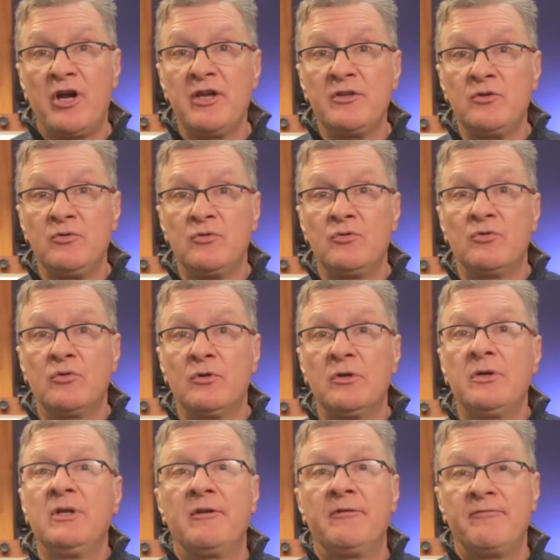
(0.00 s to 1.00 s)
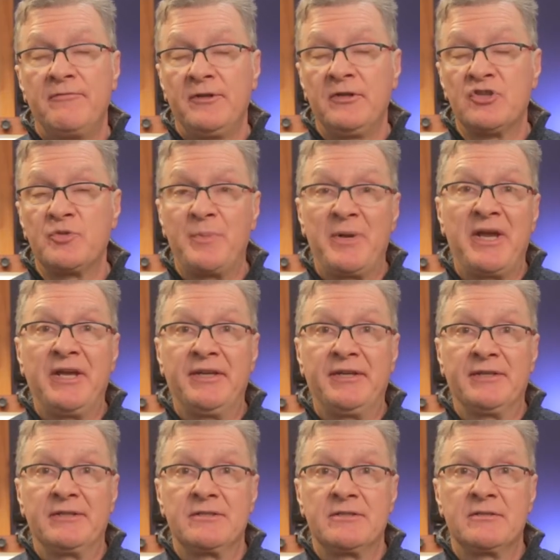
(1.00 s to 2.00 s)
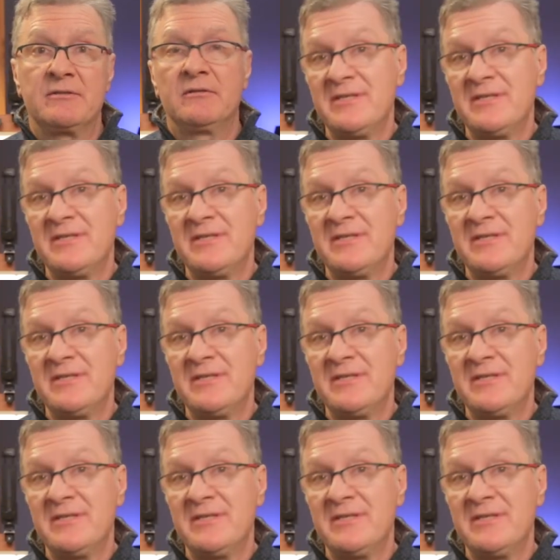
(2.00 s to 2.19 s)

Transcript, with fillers: your finished paintings.